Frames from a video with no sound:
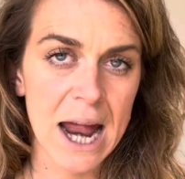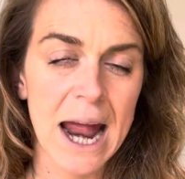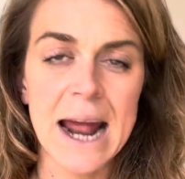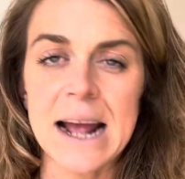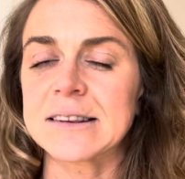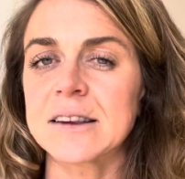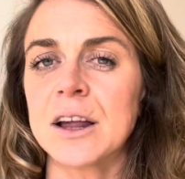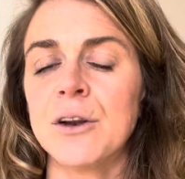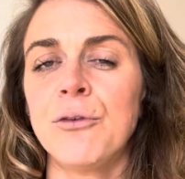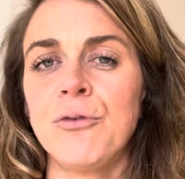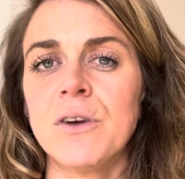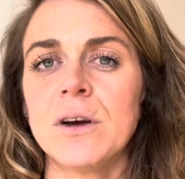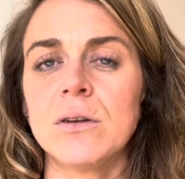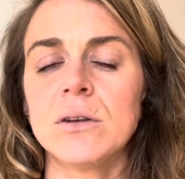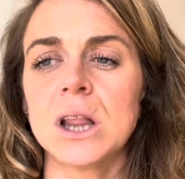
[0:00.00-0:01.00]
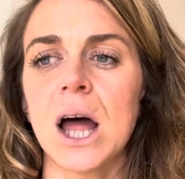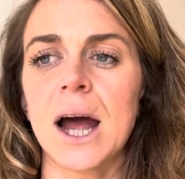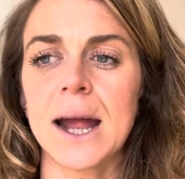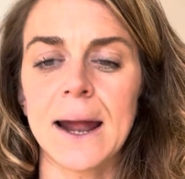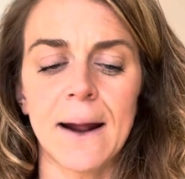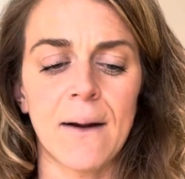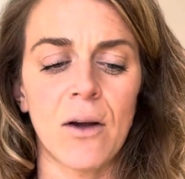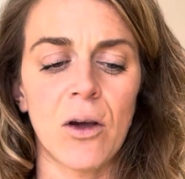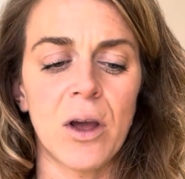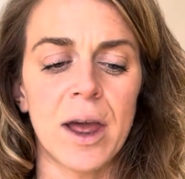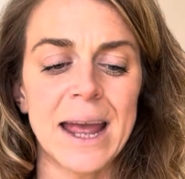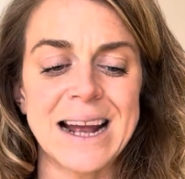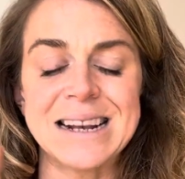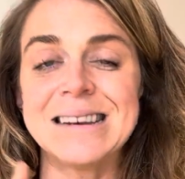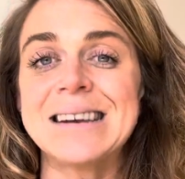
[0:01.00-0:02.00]
is going to feel like
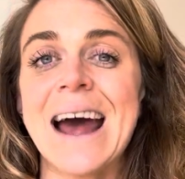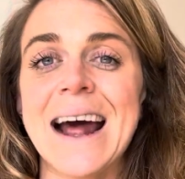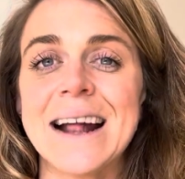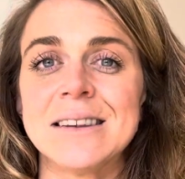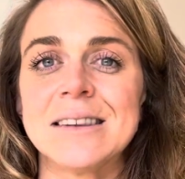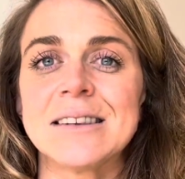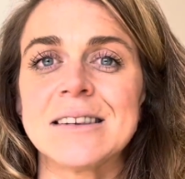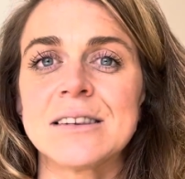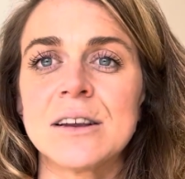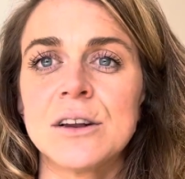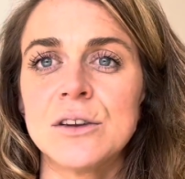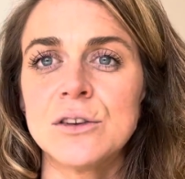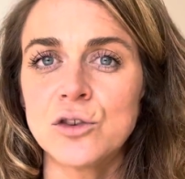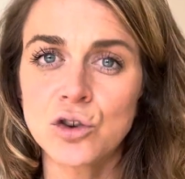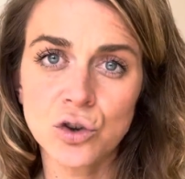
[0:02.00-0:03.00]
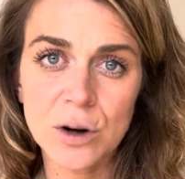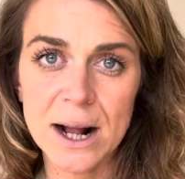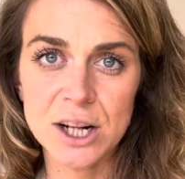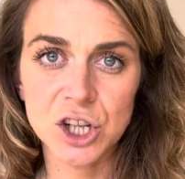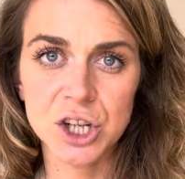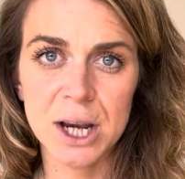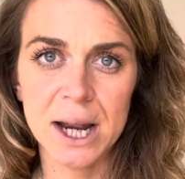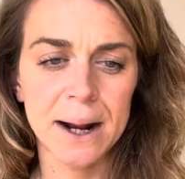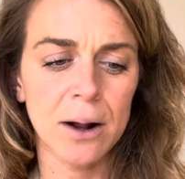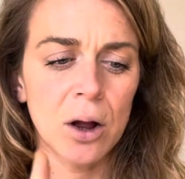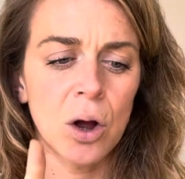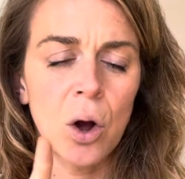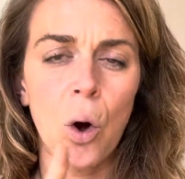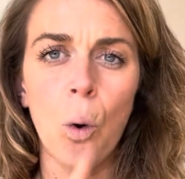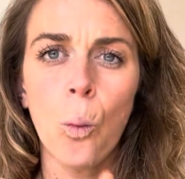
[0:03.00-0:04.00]
intense stretching,
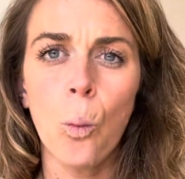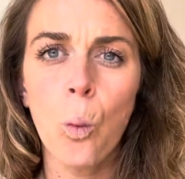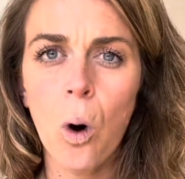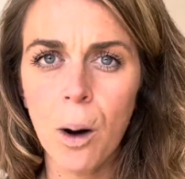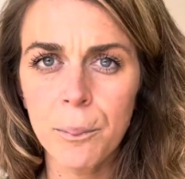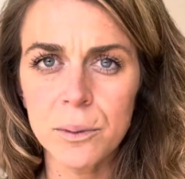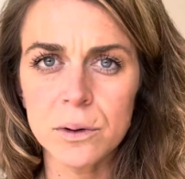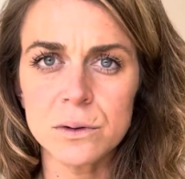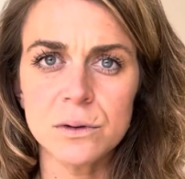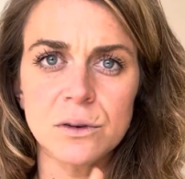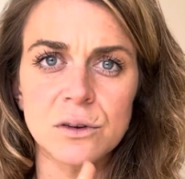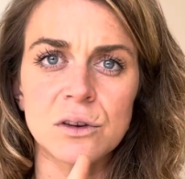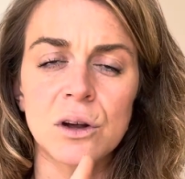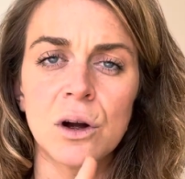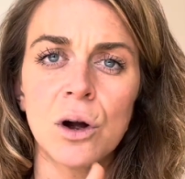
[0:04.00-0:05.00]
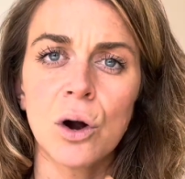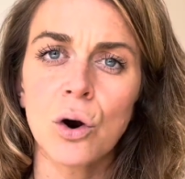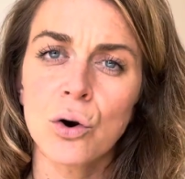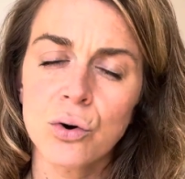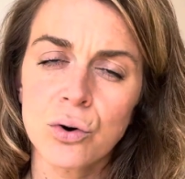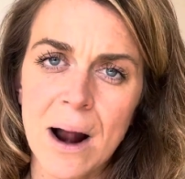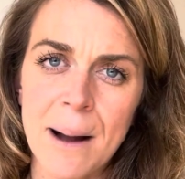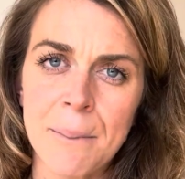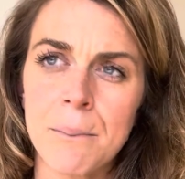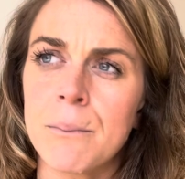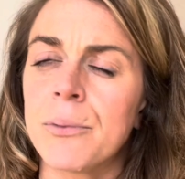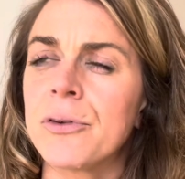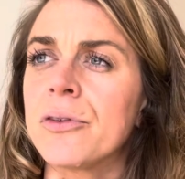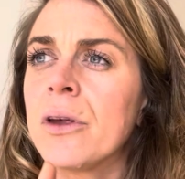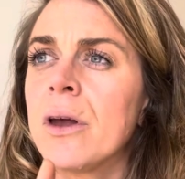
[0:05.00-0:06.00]
wobbles,
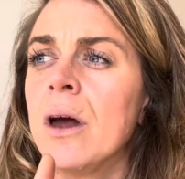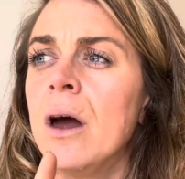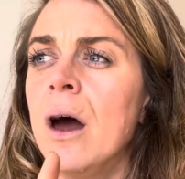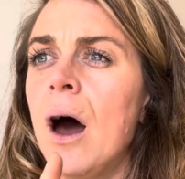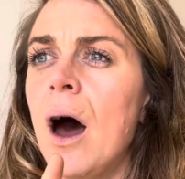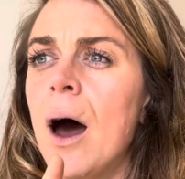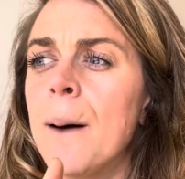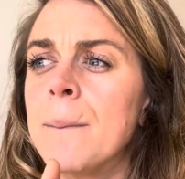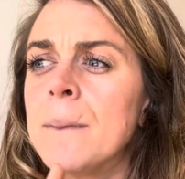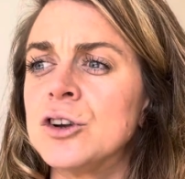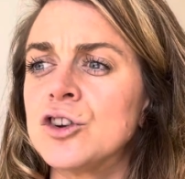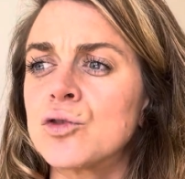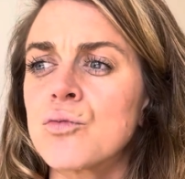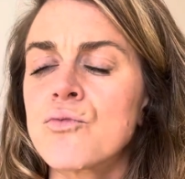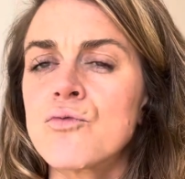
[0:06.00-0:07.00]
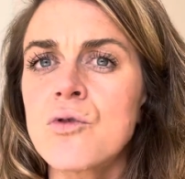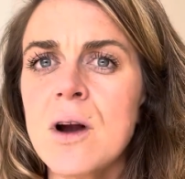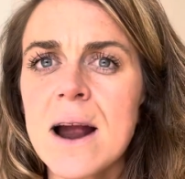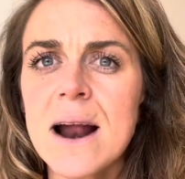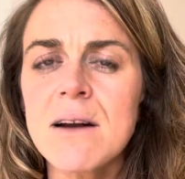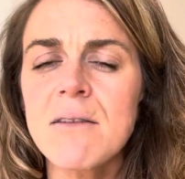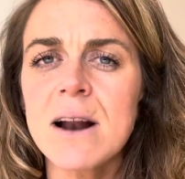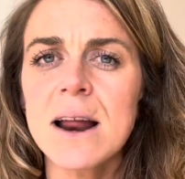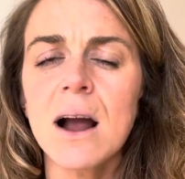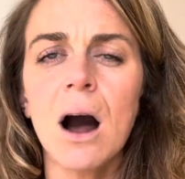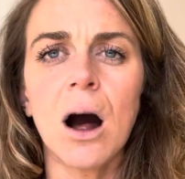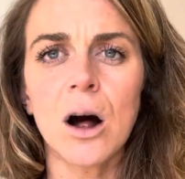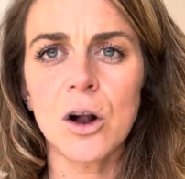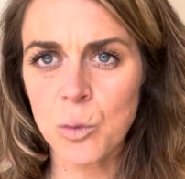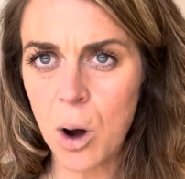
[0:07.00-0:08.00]
cramps, just really, really
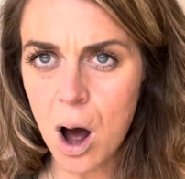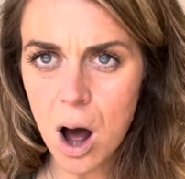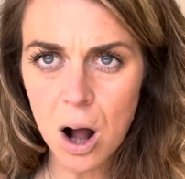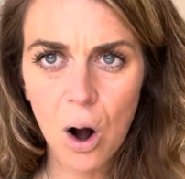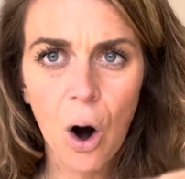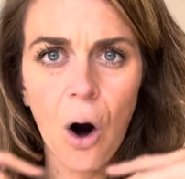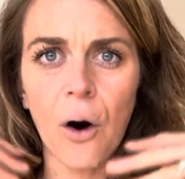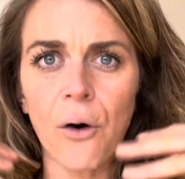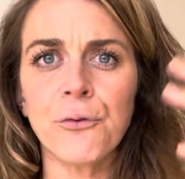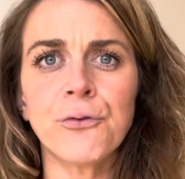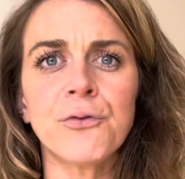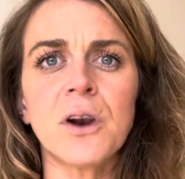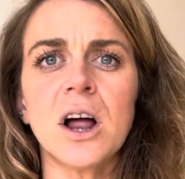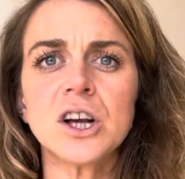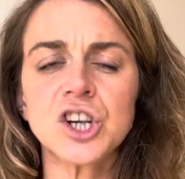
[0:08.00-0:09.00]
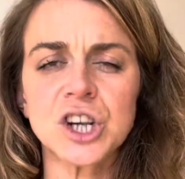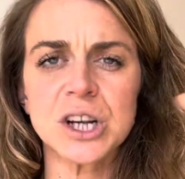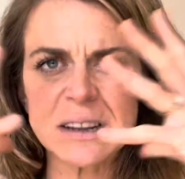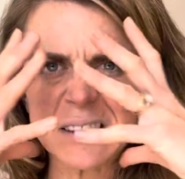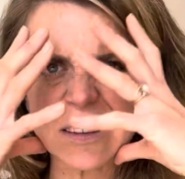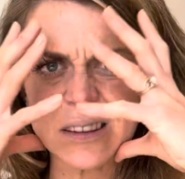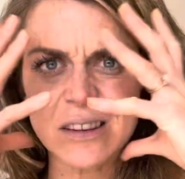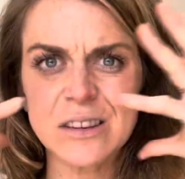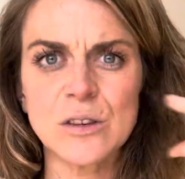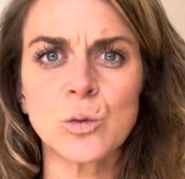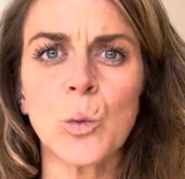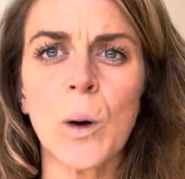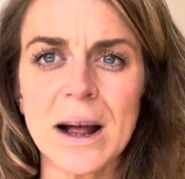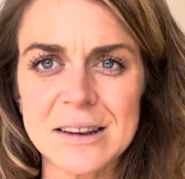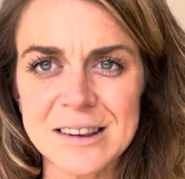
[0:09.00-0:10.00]
hard work, hot flushes,
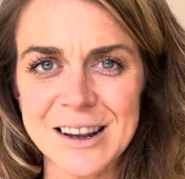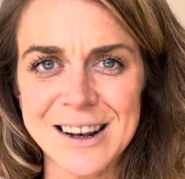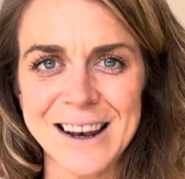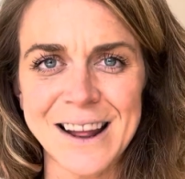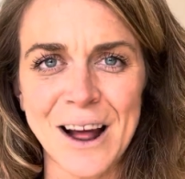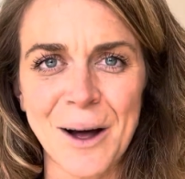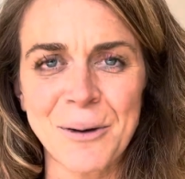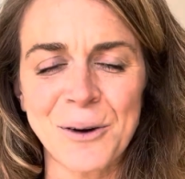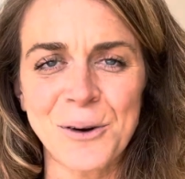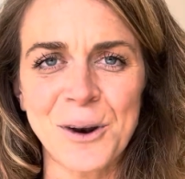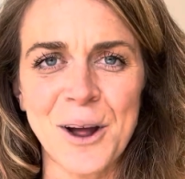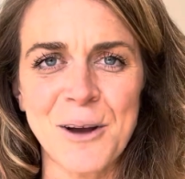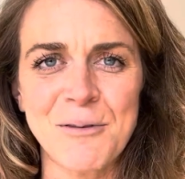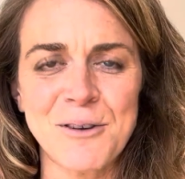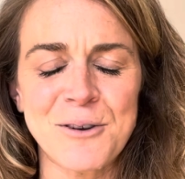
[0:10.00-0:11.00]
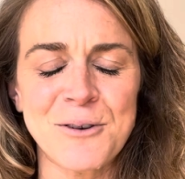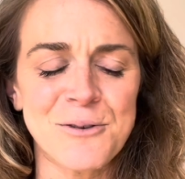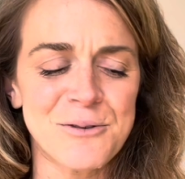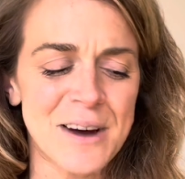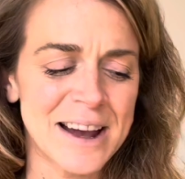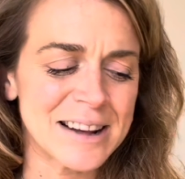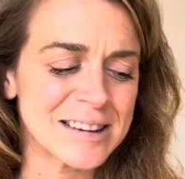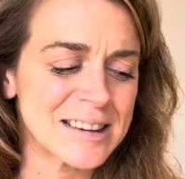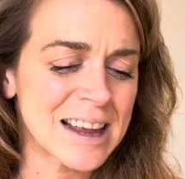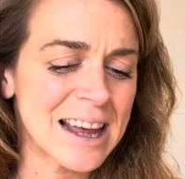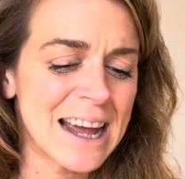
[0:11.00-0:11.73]
sweat suddenly coming all over your face.